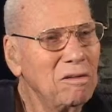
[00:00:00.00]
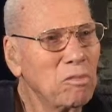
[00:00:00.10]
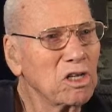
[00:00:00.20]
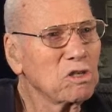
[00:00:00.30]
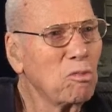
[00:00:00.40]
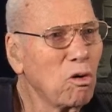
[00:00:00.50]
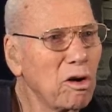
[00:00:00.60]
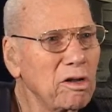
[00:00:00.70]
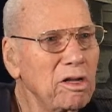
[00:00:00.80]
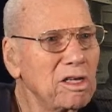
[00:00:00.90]
Much more
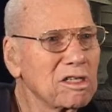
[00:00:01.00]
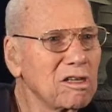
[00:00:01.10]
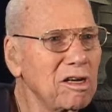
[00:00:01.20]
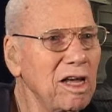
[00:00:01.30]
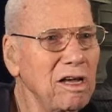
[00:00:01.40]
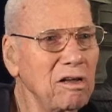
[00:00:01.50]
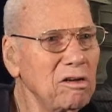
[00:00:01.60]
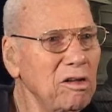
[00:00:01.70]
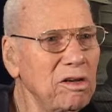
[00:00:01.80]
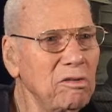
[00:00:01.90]
than it is today.
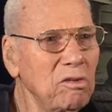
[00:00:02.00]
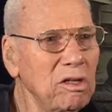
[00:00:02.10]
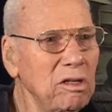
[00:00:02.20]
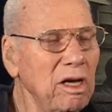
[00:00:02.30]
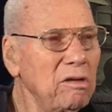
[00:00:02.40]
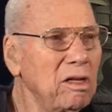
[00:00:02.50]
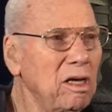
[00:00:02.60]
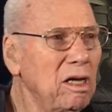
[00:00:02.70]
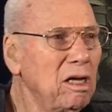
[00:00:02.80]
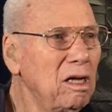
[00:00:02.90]
It, it, it, it
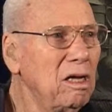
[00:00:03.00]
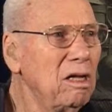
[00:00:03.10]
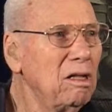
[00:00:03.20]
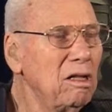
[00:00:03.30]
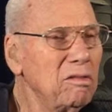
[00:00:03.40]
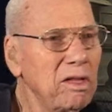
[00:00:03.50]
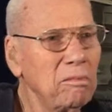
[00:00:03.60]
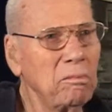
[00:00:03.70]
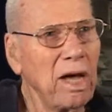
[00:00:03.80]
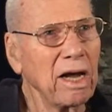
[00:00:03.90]

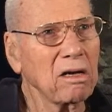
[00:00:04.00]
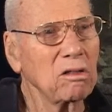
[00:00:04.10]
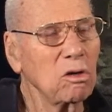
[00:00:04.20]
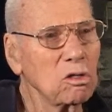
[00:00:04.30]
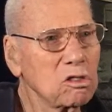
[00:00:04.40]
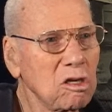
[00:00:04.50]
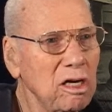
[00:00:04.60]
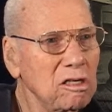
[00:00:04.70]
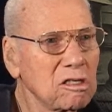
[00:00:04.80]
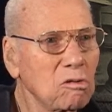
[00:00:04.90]
that back in those
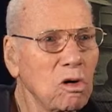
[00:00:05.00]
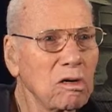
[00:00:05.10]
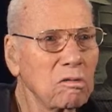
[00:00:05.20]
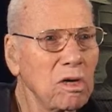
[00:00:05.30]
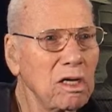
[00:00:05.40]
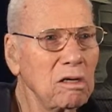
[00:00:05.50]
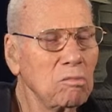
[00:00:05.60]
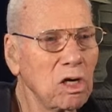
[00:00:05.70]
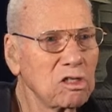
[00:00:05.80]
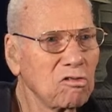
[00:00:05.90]
days, there wasn't many,
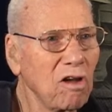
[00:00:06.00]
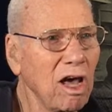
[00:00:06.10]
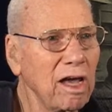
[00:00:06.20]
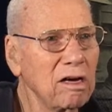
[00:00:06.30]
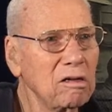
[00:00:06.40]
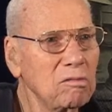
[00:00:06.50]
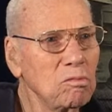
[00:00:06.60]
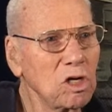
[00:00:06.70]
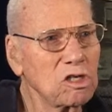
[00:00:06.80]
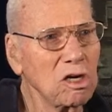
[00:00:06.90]
much flying and
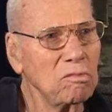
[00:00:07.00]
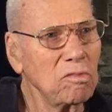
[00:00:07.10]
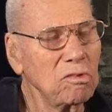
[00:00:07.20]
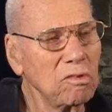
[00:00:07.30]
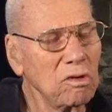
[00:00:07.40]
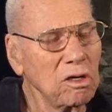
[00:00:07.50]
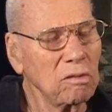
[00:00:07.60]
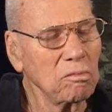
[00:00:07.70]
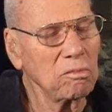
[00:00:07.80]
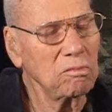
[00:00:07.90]
much
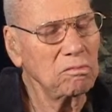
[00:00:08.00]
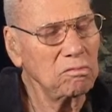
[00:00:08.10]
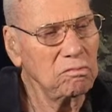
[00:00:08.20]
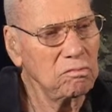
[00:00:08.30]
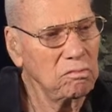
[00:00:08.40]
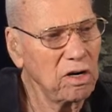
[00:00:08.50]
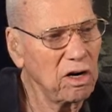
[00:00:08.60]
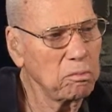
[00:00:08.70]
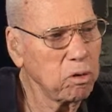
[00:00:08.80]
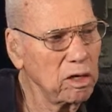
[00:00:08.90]
uh,
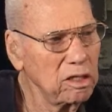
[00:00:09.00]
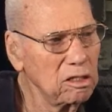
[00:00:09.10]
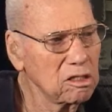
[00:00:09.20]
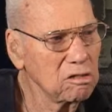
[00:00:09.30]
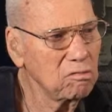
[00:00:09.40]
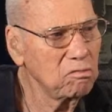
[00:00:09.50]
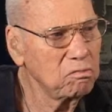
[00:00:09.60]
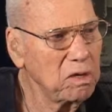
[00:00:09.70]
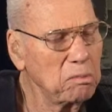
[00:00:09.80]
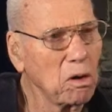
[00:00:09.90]
airplanes and
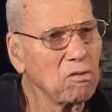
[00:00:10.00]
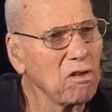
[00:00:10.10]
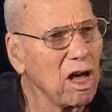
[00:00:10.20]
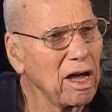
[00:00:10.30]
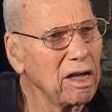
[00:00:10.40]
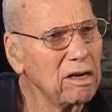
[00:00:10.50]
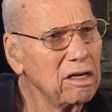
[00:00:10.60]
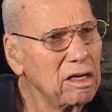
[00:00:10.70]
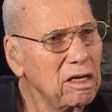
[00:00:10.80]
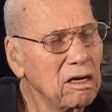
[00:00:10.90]
people flying.
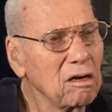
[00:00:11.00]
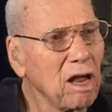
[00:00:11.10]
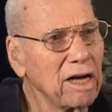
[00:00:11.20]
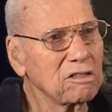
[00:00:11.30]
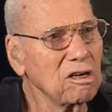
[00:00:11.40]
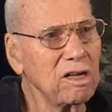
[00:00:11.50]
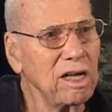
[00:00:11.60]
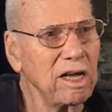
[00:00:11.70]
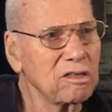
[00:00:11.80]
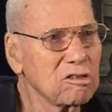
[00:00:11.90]
Like
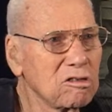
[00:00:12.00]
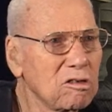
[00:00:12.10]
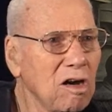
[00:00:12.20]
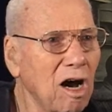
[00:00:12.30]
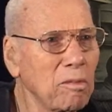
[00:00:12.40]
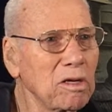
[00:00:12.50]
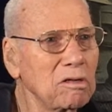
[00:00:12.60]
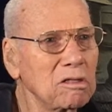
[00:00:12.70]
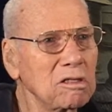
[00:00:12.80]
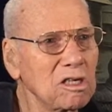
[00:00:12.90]
today, it's
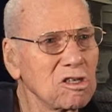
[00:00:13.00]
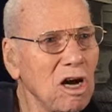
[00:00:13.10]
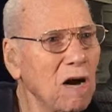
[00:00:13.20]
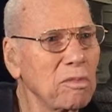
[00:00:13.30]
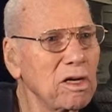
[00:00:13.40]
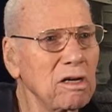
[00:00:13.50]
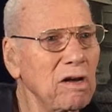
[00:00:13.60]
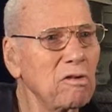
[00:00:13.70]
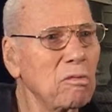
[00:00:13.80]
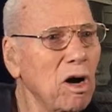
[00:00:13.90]
common, just common,
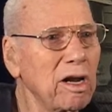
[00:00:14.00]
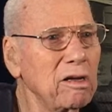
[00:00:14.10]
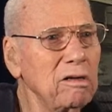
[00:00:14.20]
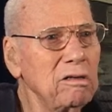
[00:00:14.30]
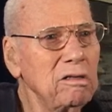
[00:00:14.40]
everybody,